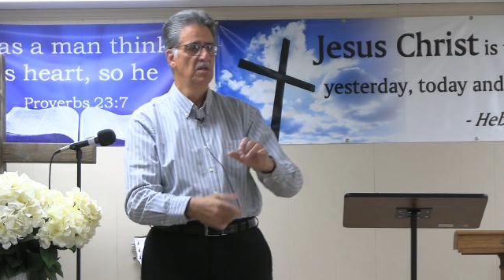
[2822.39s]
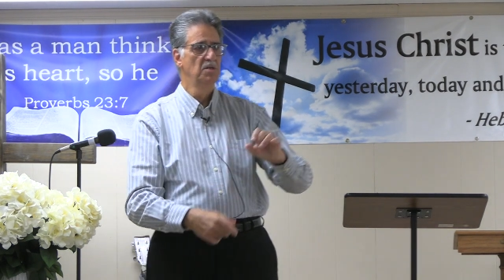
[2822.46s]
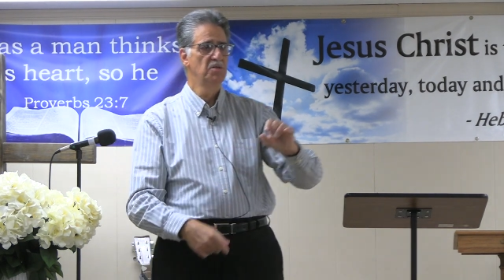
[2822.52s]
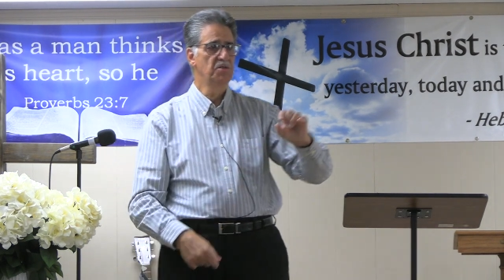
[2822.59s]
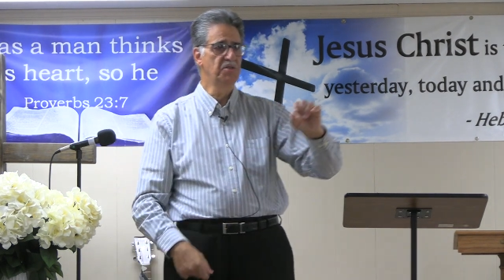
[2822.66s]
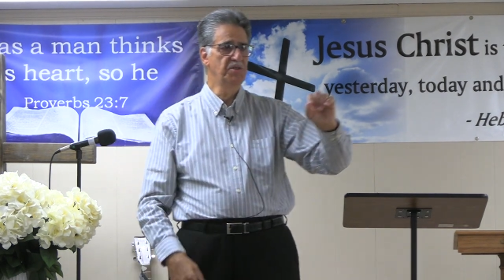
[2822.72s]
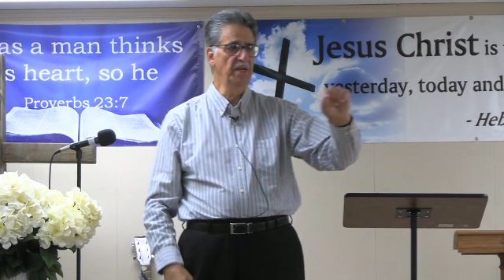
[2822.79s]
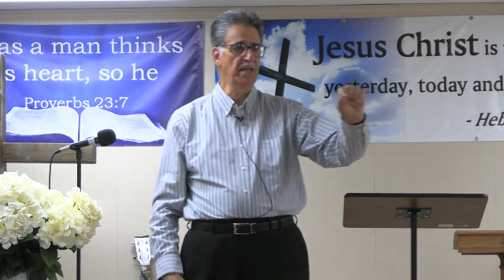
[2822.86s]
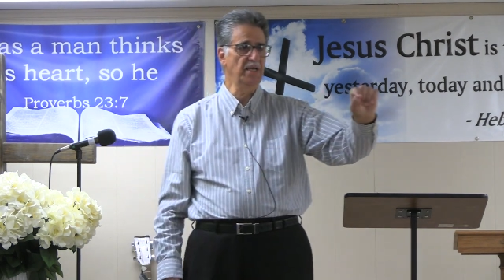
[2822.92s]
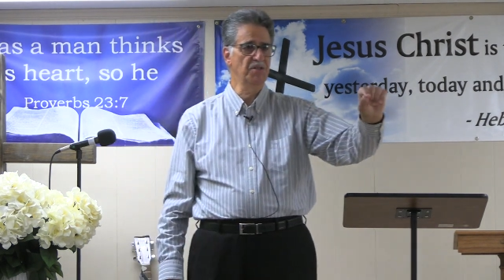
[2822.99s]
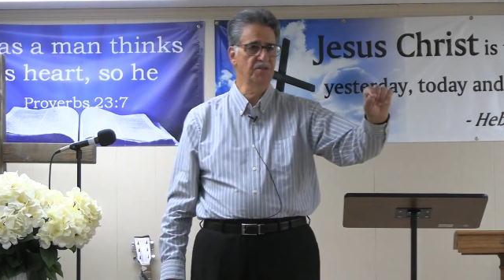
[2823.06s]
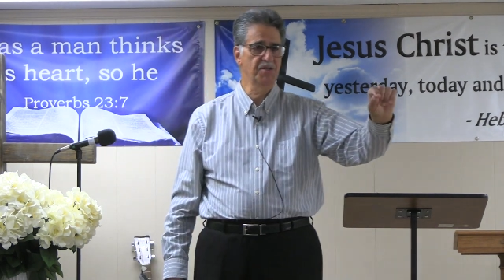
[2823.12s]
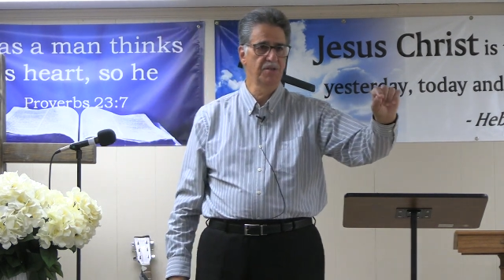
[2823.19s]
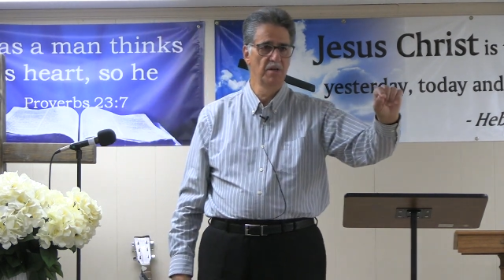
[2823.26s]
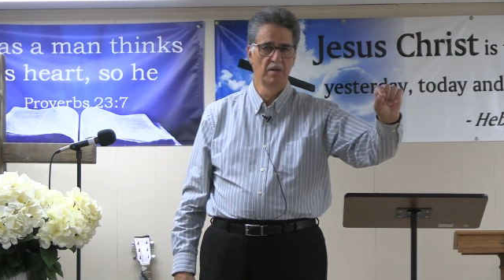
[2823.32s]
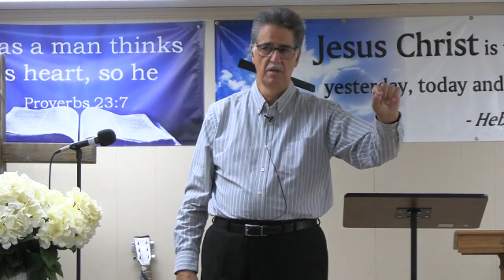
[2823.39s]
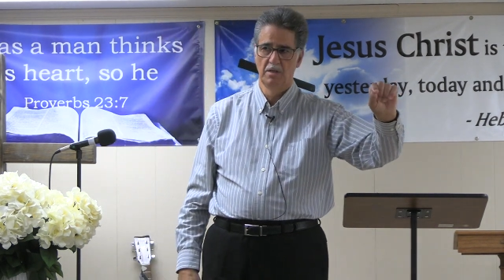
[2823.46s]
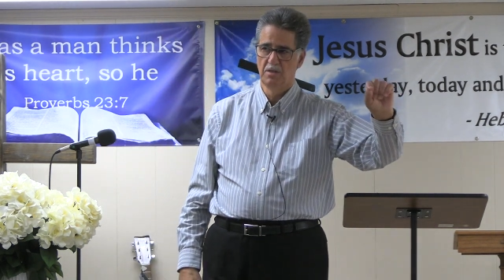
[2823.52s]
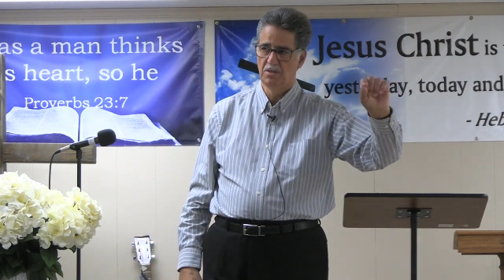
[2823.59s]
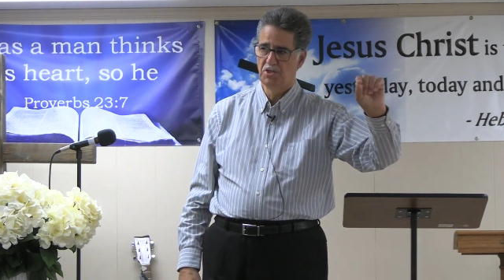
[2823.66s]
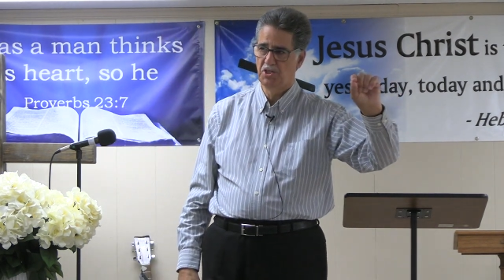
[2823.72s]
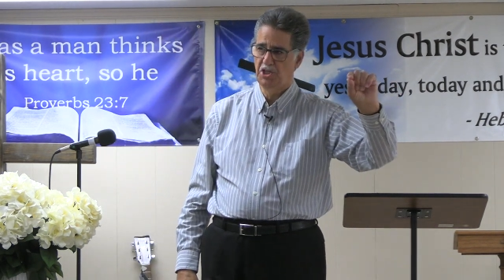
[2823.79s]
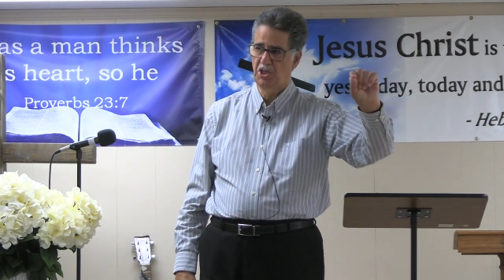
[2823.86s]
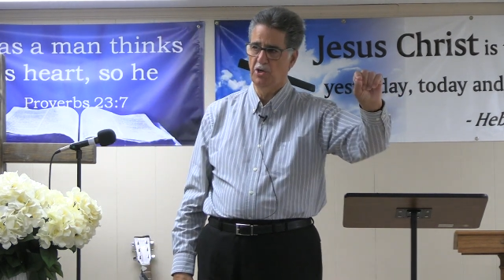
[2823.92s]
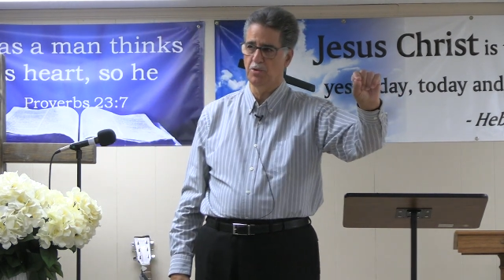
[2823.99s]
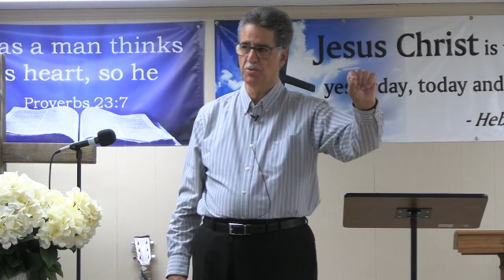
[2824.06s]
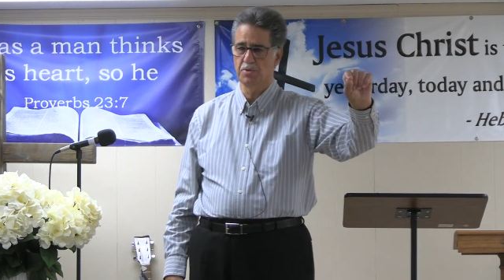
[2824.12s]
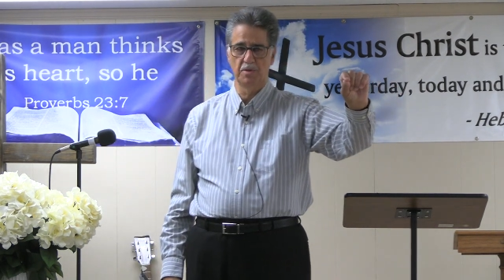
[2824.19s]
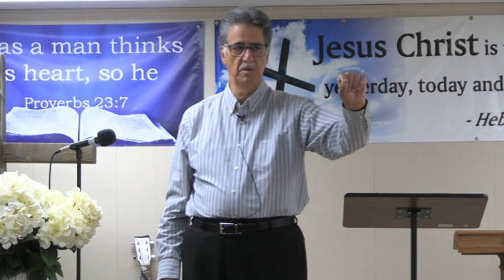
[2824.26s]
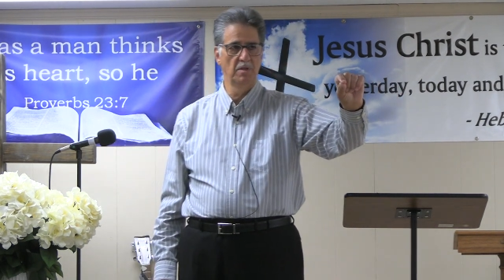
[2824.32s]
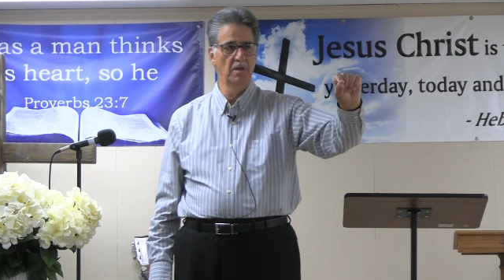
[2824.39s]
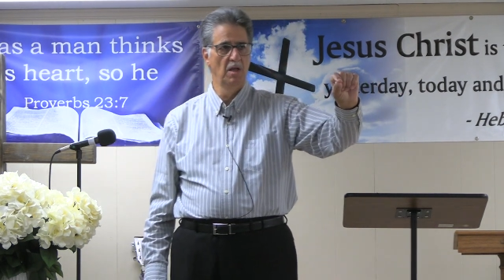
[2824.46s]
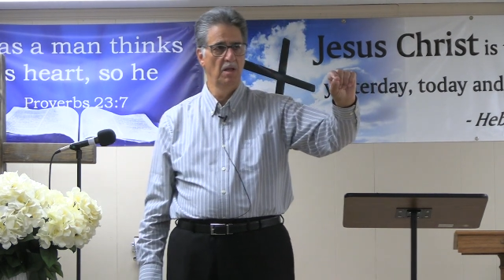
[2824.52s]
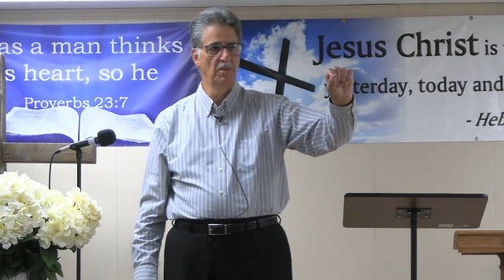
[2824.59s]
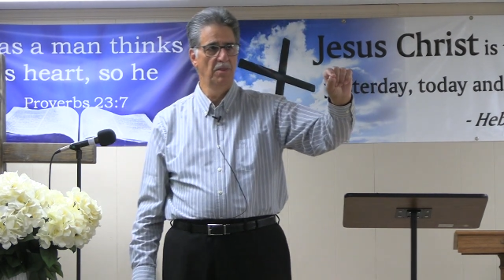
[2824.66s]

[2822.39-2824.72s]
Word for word: six children